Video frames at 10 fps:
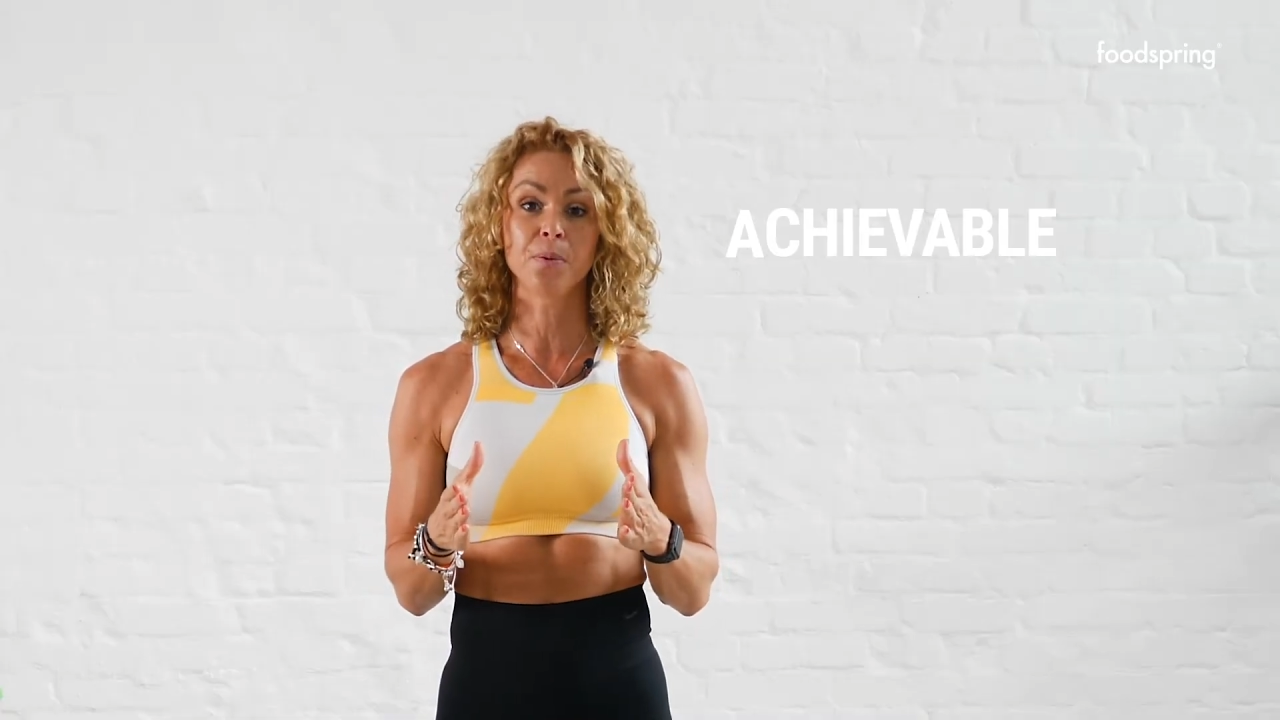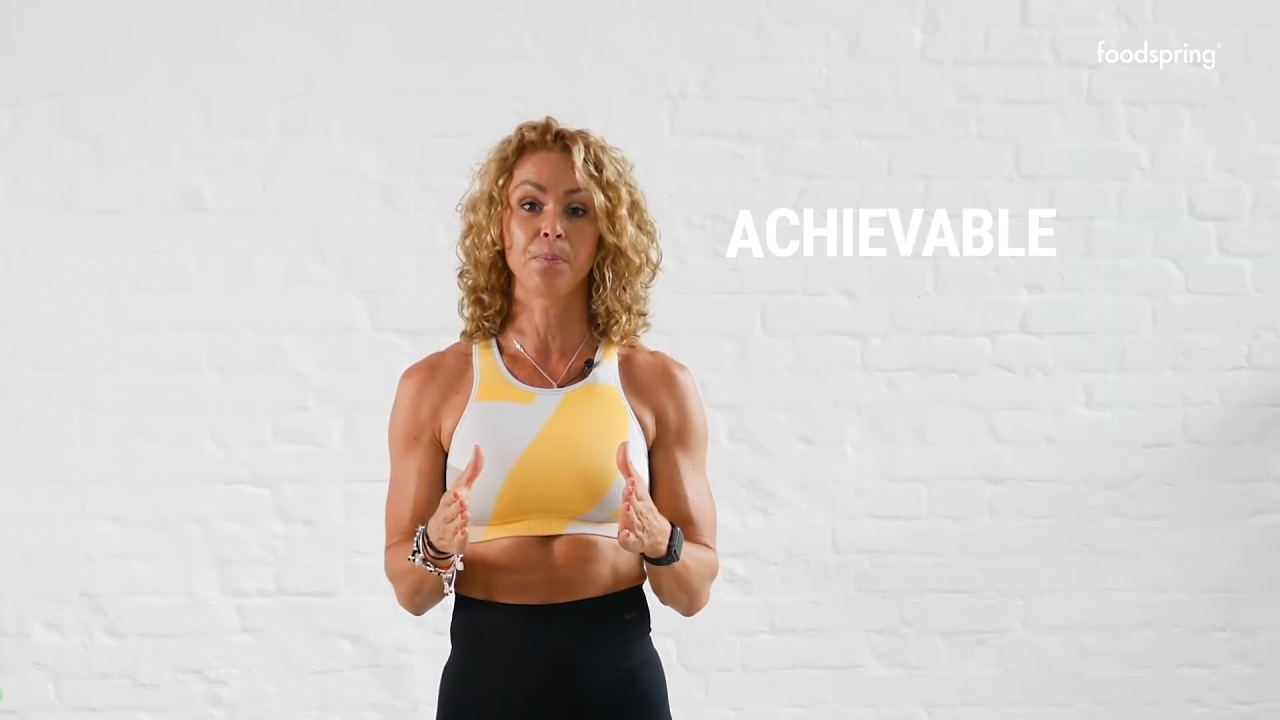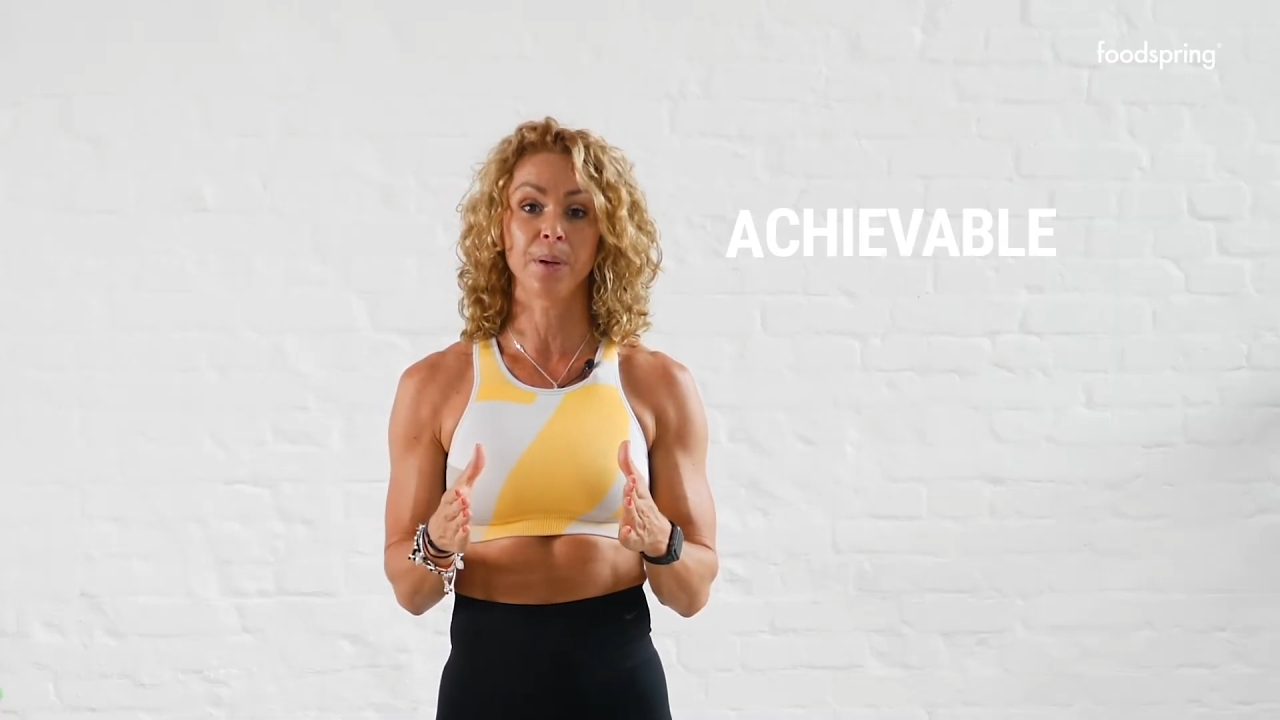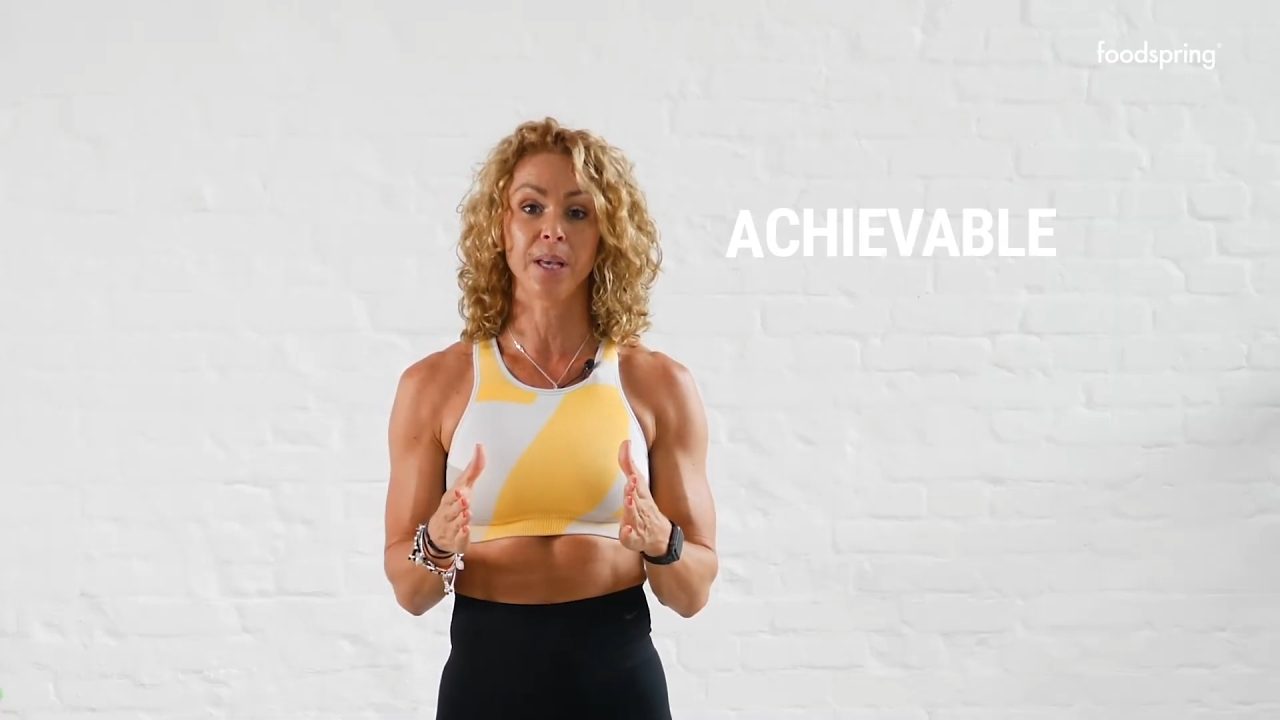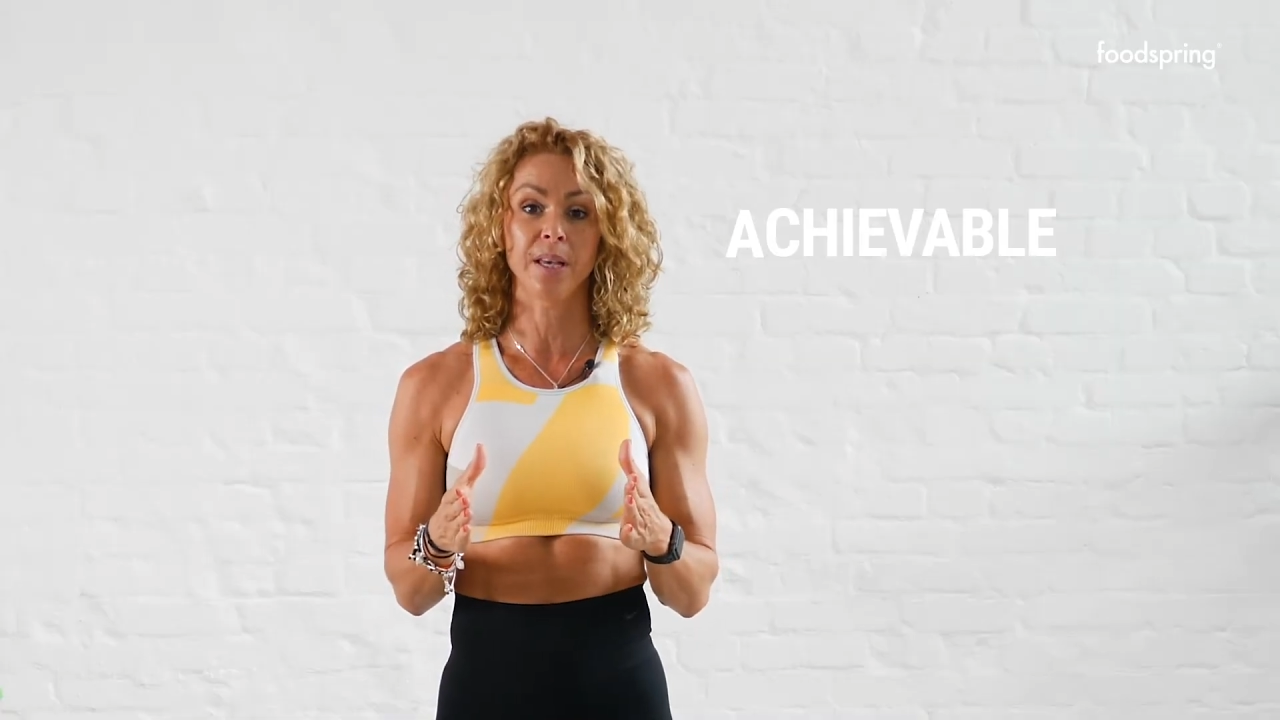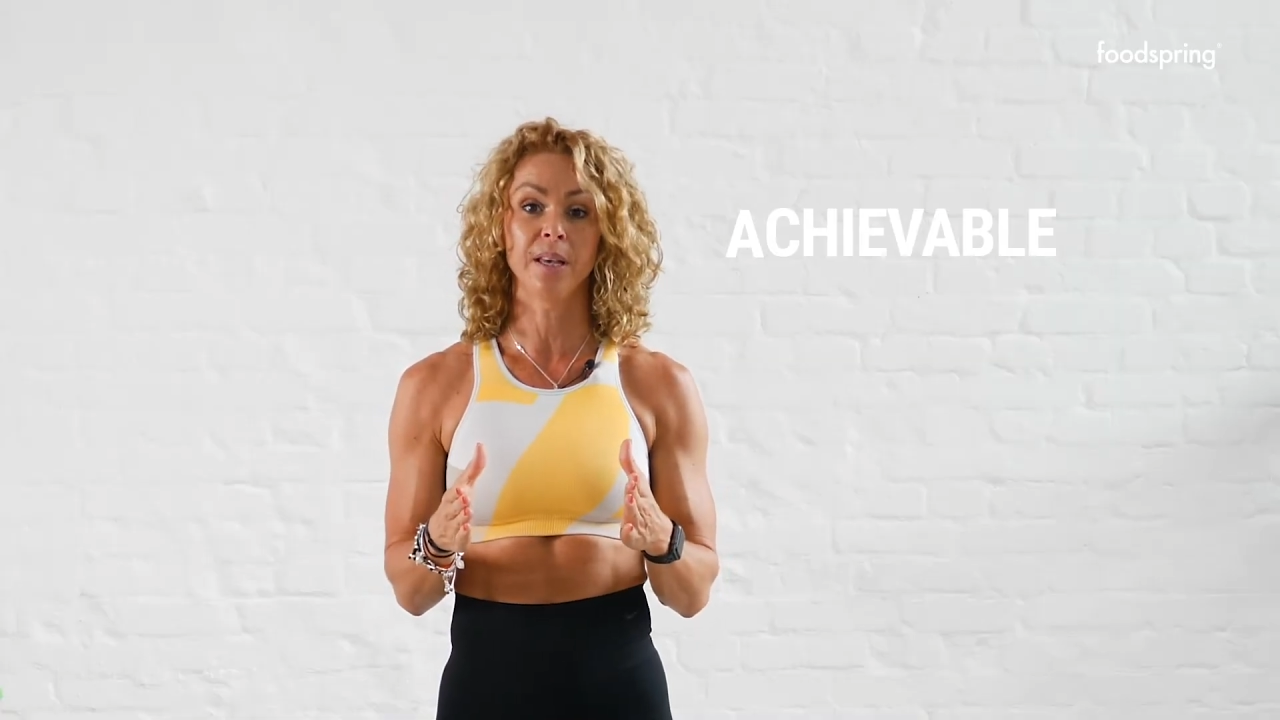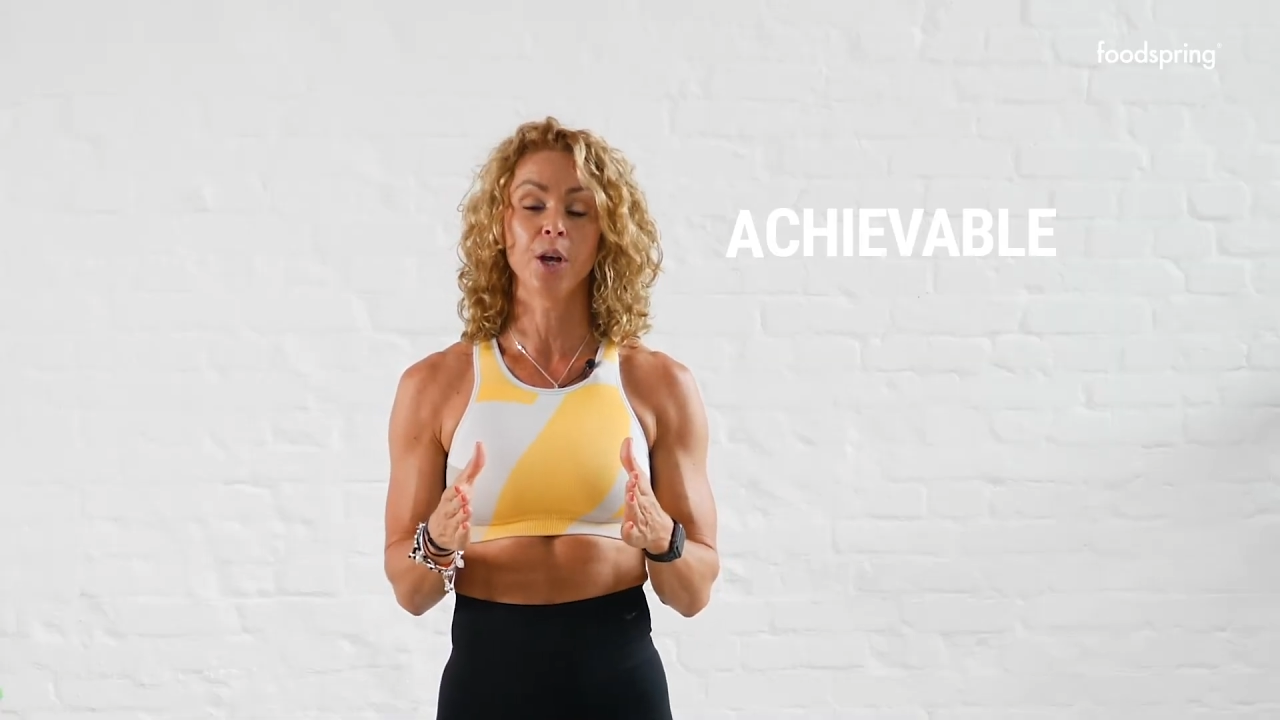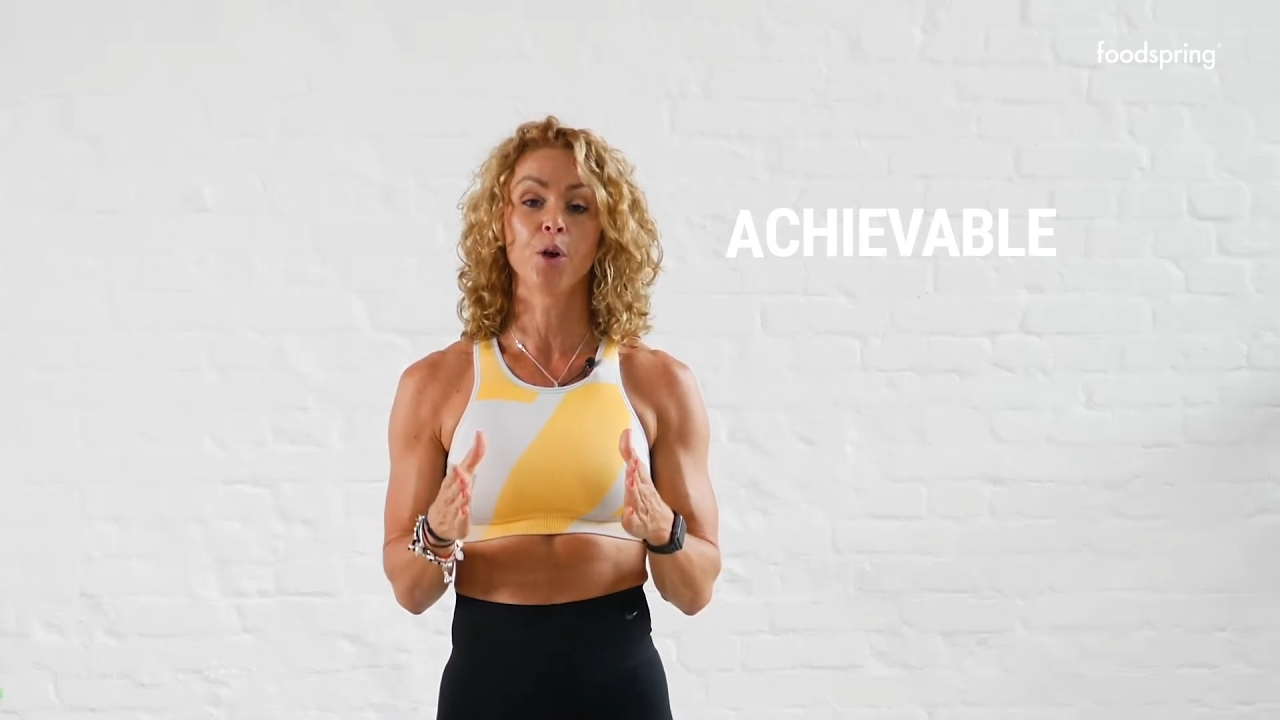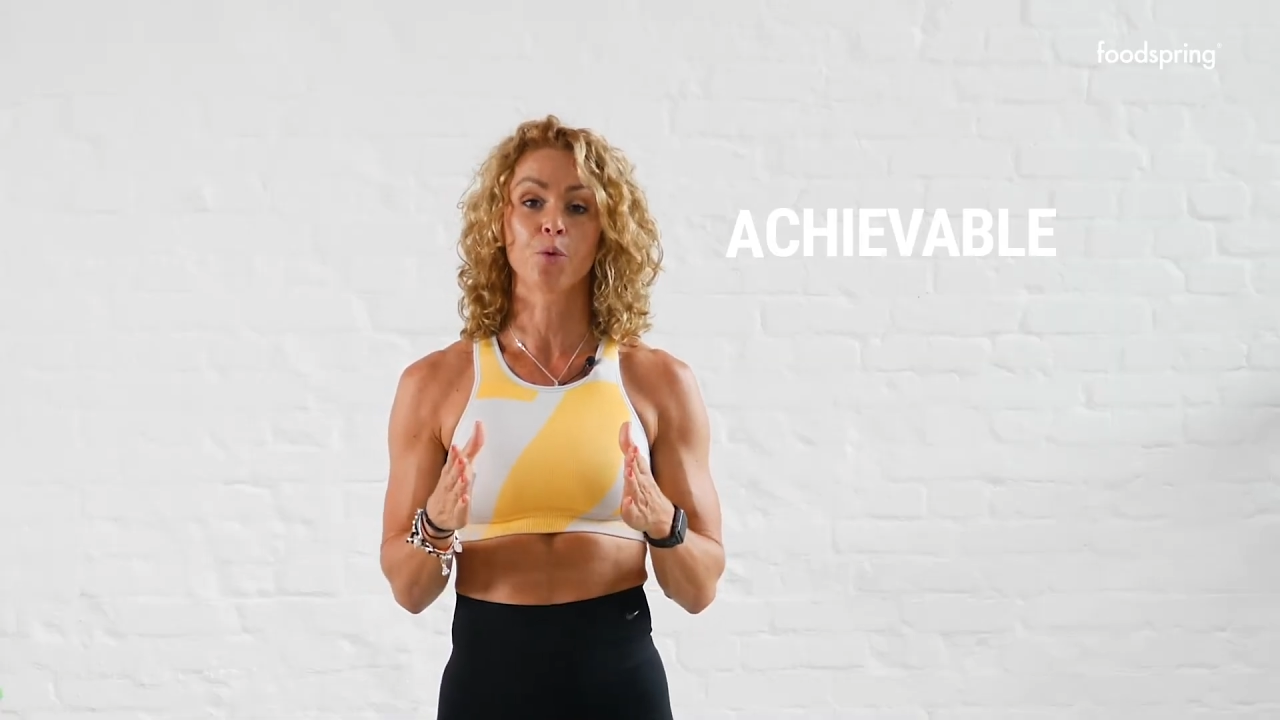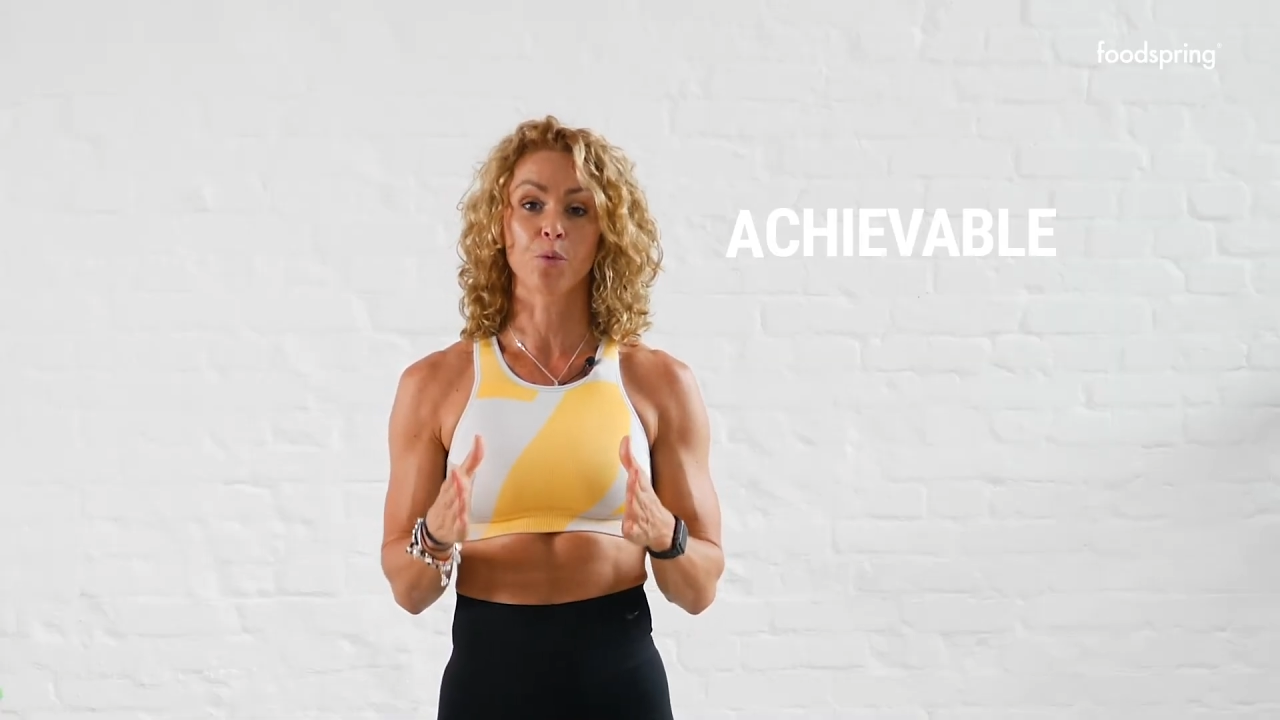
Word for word: be